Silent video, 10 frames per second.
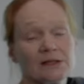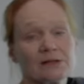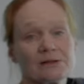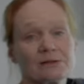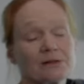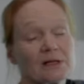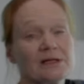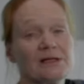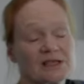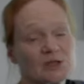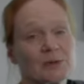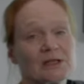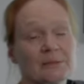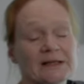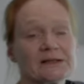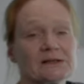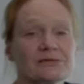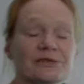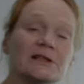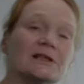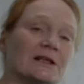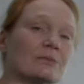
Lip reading: the experimental field.